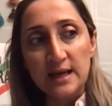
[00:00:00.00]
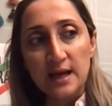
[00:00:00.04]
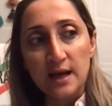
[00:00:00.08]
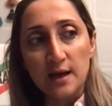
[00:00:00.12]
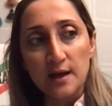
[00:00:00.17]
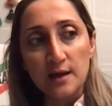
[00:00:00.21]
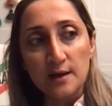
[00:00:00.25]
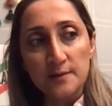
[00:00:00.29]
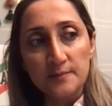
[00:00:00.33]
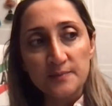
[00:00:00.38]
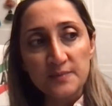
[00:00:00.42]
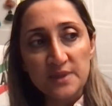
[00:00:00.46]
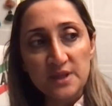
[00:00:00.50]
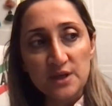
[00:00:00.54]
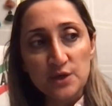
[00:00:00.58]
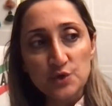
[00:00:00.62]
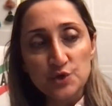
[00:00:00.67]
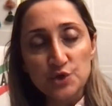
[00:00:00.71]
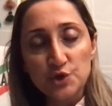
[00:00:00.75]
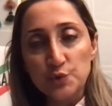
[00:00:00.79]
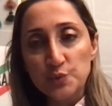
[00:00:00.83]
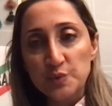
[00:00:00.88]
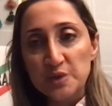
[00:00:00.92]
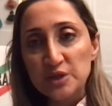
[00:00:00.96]
um,
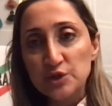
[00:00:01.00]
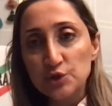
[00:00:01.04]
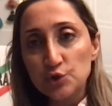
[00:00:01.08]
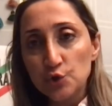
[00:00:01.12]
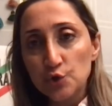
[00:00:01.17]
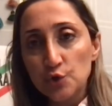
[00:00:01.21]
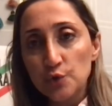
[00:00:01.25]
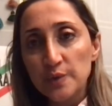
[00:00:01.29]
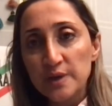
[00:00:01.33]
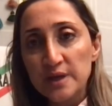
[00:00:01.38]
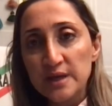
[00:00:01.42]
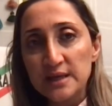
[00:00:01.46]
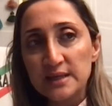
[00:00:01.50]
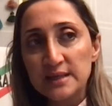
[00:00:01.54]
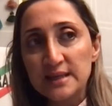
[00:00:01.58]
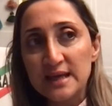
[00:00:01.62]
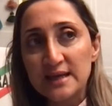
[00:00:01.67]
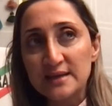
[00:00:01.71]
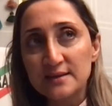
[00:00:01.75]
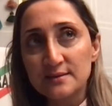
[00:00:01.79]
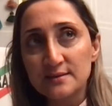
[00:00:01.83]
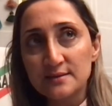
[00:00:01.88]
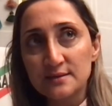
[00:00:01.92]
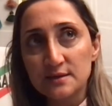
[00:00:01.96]
there's a rhetoric
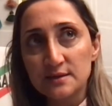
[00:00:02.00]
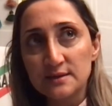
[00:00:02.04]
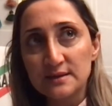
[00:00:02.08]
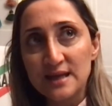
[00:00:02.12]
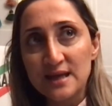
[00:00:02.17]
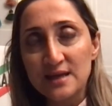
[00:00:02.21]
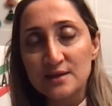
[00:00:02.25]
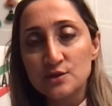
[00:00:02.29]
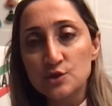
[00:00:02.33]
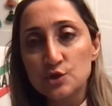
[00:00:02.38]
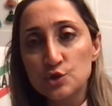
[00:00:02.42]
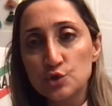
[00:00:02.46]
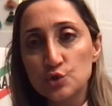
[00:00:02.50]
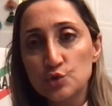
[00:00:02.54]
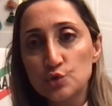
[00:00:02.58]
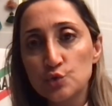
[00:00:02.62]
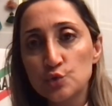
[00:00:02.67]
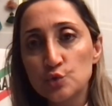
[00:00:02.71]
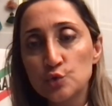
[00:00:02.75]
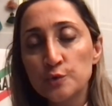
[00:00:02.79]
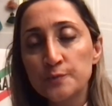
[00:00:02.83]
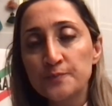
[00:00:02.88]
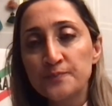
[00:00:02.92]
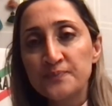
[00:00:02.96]
that uh, tends
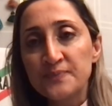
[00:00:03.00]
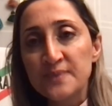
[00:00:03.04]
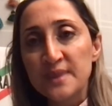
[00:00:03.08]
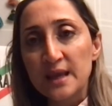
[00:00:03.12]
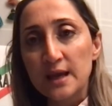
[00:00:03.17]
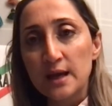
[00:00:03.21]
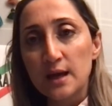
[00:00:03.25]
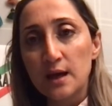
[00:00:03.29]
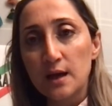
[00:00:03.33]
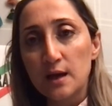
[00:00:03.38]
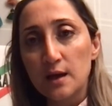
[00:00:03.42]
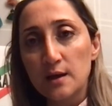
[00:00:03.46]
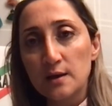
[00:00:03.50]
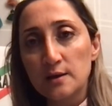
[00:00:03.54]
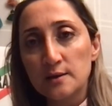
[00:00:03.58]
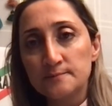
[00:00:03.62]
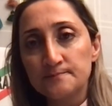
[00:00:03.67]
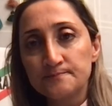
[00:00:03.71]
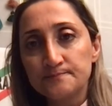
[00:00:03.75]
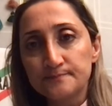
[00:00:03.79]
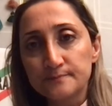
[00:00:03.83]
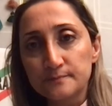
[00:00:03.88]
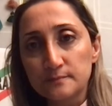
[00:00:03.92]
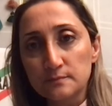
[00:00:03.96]
to
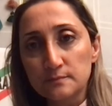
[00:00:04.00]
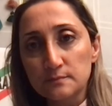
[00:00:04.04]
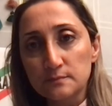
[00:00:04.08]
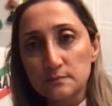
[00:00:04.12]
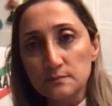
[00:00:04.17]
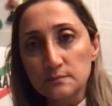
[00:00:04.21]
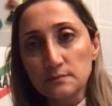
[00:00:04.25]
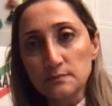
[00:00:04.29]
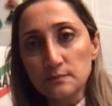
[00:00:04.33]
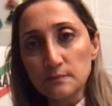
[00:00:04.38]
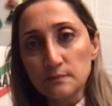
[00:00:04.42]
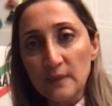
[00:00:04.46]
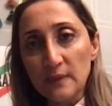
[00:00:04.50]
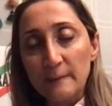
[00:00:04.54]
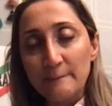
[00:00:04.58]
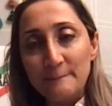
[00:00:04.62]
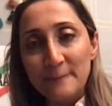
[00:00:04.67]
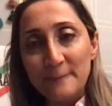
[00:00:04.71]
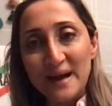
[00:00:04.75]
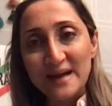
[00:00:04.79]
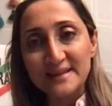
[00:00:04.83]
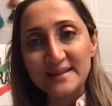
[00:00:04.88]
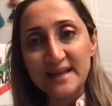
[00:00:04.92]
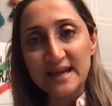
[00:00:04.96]
Um,
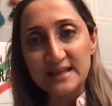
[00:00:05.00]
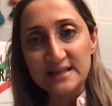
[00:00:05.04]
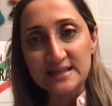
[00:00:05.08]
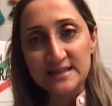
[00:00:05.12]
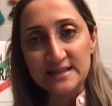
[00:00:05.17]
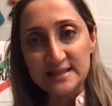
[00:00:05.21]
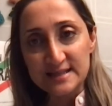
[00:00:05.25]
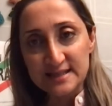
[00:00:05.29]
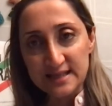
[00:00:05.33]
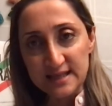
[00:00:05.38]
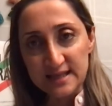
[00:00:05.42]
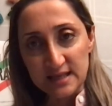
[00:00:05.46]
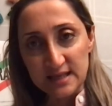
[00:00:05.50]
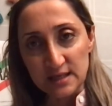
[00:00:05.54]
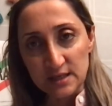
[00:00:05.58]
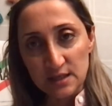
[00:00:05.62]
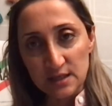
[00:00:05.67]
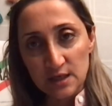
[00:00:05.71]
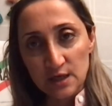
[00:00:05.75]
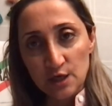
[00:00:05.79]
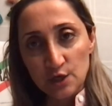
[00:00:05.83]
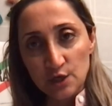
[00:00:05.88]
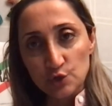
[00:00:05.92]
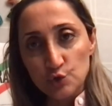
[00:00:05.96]
banalize,
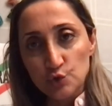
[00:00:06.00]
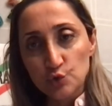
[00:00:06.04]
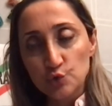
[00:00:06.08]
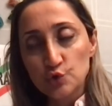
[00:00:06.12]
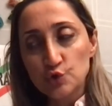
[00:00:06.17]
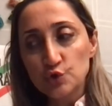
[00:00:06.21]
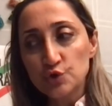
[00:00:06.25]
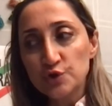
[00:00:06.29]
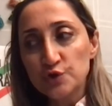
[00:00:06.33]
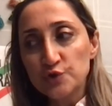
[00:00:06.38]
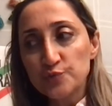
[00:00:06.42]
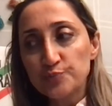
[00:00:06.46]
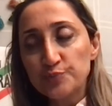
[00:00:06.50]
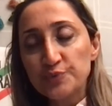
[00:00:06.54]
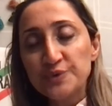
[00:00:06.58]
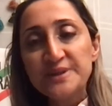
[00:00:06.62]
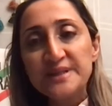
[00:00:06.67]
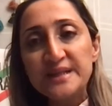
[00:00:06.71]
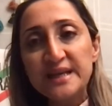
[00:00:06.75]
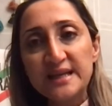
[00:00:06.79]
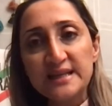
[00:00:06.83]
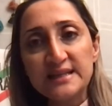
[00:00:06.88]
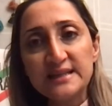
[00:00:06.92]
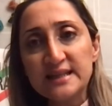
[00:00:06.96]
to sort of
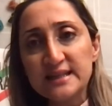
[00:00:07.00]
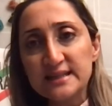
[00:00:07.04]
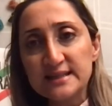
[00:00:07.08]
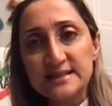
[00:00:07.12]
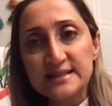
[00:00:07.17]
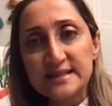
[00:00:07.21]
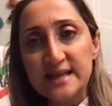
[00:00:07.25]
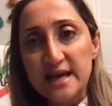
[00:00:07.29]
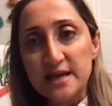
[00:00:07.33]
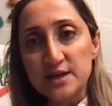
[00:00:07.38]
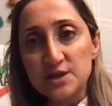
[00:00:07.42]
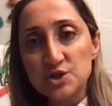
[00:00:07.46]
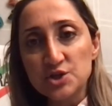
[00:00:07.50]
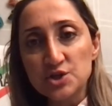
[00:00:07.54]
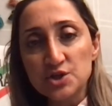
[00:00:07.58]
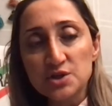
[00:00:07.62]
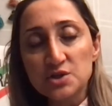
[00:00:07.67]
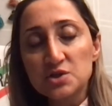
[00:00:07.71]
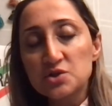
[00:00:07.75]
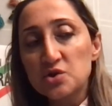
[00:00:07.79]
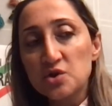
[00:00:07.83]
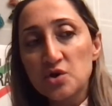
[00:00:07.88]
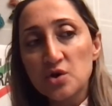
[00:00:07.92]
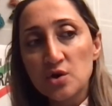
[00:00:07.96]
pretend that
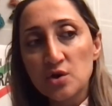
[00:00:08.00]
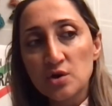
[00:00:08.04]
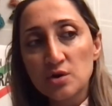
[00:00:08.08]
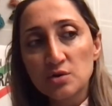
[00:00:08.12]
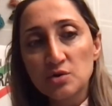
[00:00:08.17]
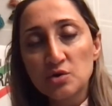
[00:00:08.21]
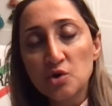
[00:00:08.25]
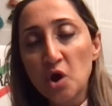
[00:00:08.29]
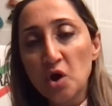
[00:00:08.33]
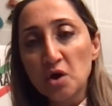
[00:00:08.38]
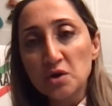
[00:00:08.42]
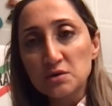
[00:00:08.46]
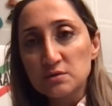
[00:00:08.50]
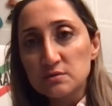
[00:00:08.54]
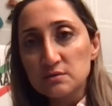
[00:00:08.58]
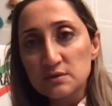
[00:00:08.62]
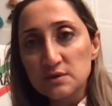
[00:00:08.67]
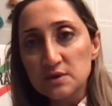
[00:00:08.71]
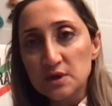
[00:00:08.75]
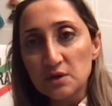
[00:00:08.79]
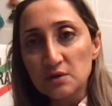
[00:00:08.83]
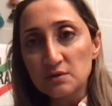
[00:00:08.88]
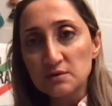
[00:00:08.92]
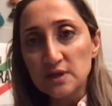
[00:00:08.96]
sanctions are not,
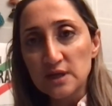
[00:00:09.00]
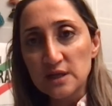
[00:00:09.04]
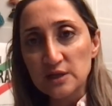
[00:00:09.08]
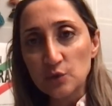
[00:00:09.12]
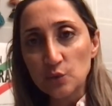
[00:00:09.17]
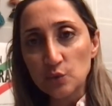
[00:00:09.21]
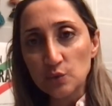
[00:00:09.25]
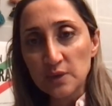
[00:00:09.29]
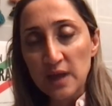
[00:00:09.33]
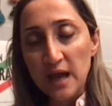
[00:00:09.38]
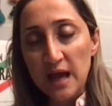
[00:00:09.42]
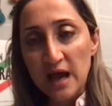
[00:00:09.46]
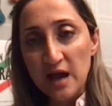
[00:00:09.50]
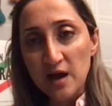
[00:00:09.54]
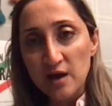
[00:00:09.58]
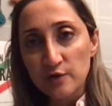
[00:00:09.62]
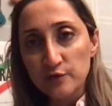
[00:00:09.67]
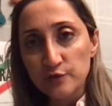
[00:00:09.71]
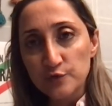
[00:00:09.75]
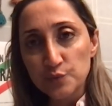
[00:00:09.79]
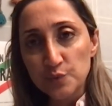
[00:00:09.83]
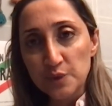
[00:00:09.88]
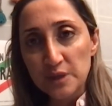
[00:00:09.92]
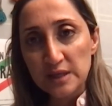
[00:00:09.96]
they don't
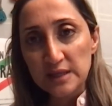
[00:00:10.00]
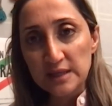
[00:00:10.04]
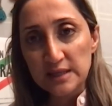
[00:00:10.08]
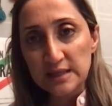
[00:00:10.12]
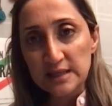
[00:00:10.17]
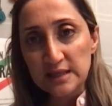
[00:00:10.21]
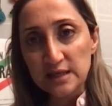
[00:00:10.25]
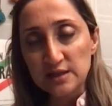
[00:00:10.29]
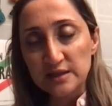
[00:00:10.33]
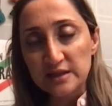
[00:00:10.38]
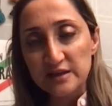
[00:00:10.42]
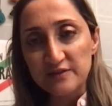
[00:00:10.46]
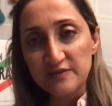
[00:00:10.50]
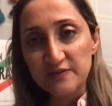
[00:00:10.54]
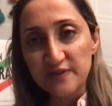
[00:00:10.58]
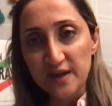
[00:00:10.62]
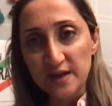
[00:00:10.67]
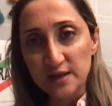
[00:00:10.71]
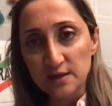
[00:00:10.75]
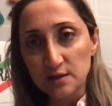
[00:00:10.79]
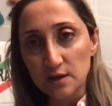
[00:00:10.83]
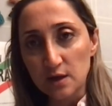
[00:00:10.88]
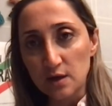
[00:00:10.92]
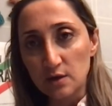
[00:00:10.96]
have really an
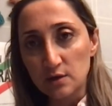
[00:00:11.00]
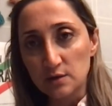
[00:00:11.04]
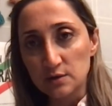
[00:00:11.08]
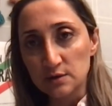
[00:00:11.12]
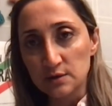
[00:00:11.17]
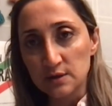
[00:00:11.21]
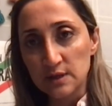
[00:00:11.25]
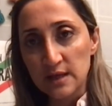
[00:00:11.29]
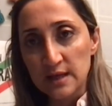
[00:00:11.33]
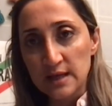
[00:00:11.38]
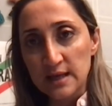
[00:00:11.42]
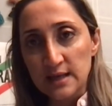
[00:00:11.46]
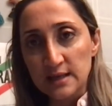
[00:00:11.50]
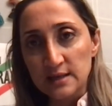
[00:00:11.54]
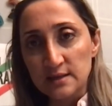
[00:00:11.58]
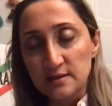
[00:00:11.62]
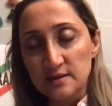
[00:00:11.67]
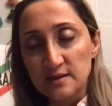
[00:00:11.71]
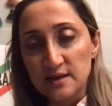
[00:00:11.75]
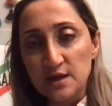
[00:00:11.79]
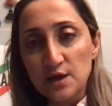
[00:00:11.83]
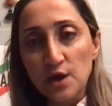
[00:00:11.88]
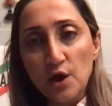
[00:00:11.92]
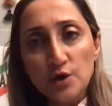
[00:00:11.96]
effect on
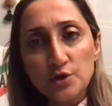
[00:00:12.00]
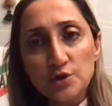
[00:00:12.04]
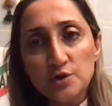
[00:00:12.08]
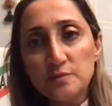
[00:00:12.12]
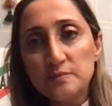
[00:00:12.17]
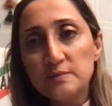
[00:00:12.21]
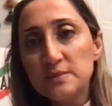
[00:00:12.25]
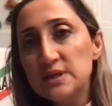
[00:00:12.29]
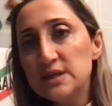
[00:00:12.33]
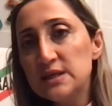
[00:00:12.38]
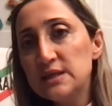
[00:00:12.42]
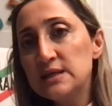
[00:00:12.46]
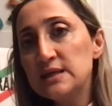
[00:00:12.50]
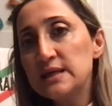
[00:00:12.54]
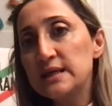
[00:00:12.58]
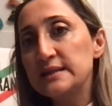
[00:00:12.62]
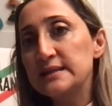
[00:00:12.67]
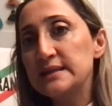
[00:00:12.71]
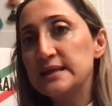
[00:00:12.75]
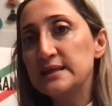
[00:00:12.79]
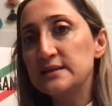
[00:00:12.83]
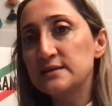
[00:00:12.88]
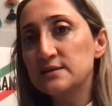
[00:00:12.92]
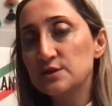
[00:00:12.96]
the economy,
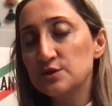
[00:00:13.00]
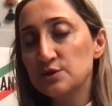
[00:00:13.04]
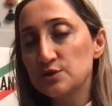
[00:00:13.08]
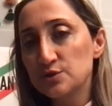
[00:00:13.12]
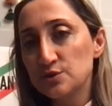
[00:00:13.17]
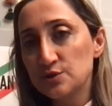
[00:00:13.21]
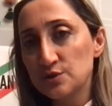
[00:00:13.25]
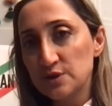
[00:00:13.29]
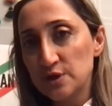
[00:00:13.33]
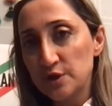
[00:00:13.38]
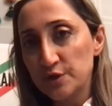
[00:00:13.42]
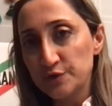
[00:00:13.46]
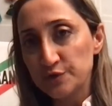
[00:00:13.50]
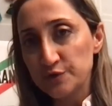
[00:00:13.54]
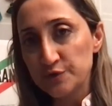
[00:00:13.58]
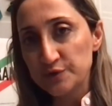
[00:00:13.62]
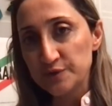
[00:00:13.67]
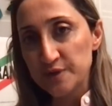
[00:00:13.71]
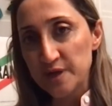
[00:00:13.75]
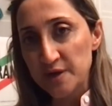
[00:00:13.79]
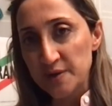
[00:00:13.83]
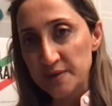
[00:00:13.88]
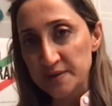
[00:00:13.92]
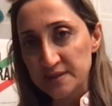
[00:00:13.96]
and then the, the other
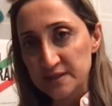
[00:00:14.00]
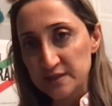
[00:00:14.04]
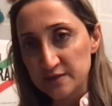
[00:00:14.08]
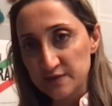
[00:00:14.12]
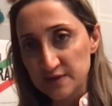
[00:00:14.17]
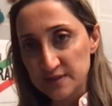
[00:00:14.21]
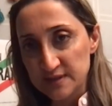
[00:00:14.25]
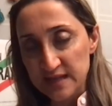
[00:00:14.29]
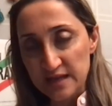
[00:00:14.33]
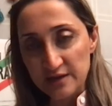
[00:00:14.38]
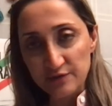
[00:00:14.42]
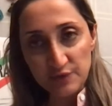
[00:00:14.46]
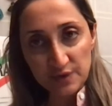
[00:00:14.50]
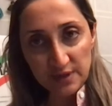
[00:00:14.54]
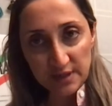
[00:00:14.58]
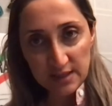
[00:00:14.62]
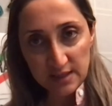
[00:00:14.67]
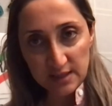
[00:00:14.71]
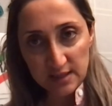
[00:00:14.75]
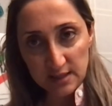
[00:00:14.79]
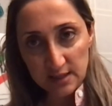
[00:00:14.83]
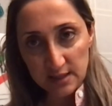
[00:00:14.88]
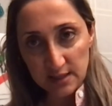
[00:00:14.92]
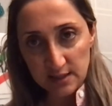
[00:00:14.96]
narrative is
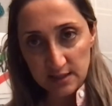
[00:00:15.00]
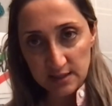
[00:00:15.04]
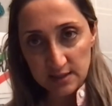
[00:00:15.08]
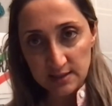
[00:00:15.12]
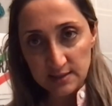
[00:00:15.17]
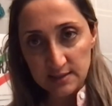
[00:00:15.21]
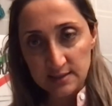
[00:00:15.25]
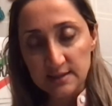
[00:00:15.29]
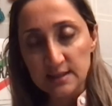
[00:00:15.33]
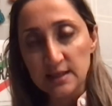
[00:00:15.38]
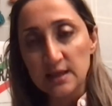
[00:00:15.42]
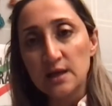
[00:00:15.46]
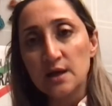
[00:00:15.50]
everything is